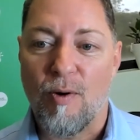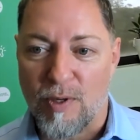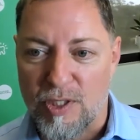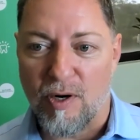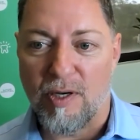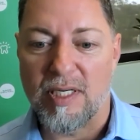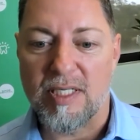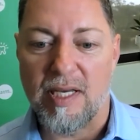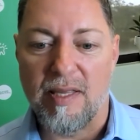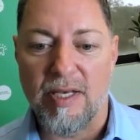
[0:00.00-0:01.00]
we're starting to
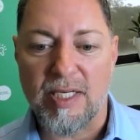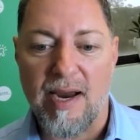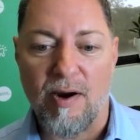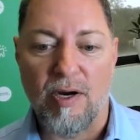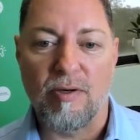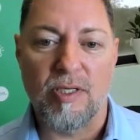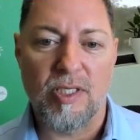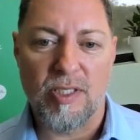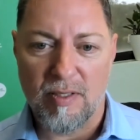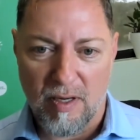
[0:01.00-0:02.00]
see this
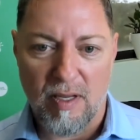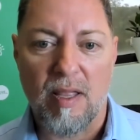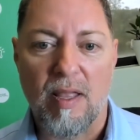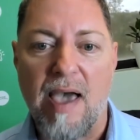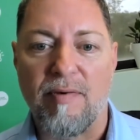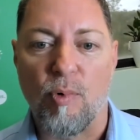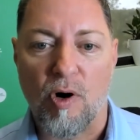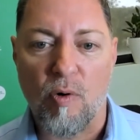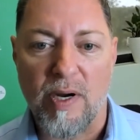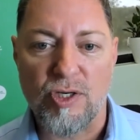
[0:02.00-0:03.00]
carrier's having more
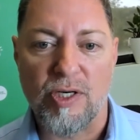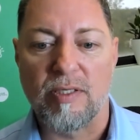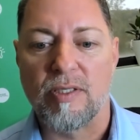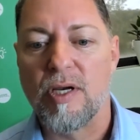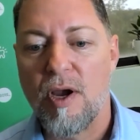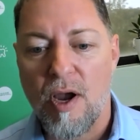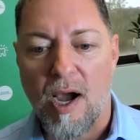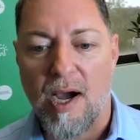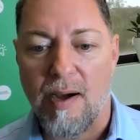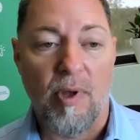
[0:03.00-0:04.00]
questions,
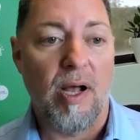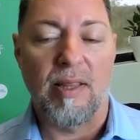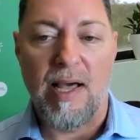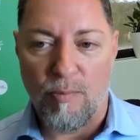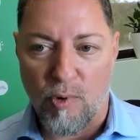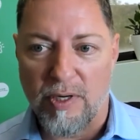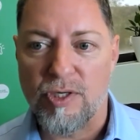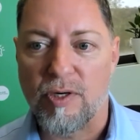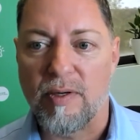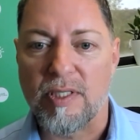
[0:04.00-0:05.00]
a lot more
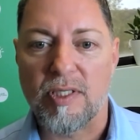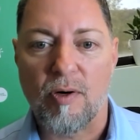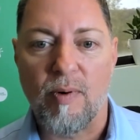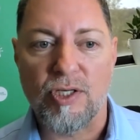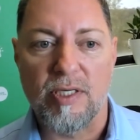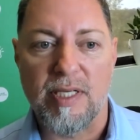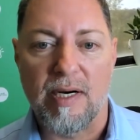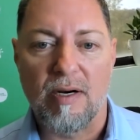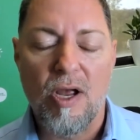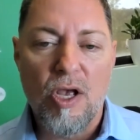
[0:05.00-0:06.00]
insurance questions
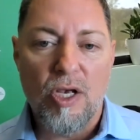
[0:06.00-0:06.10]
there.